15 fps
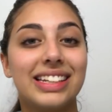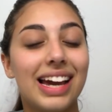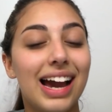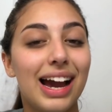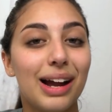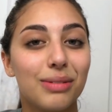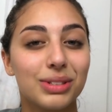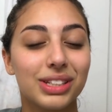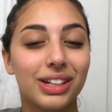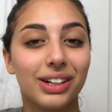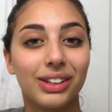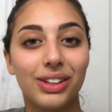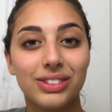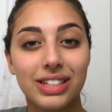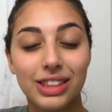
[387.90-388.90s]
yeah, I'm just
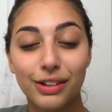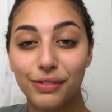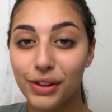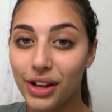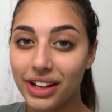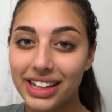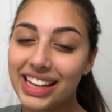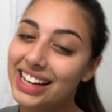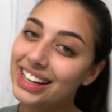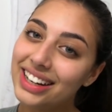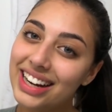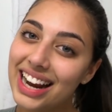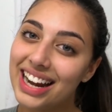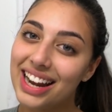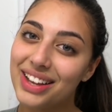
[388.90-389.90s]
gonna close up the vlog
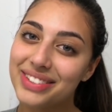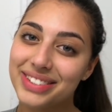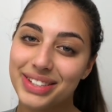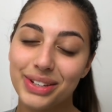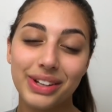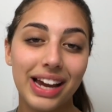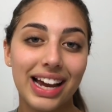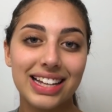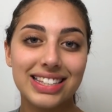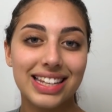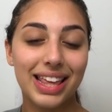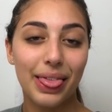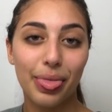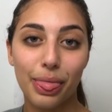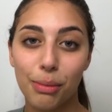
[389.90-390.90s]
here and I'll see you
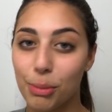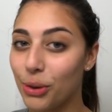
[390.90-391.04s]
guys in the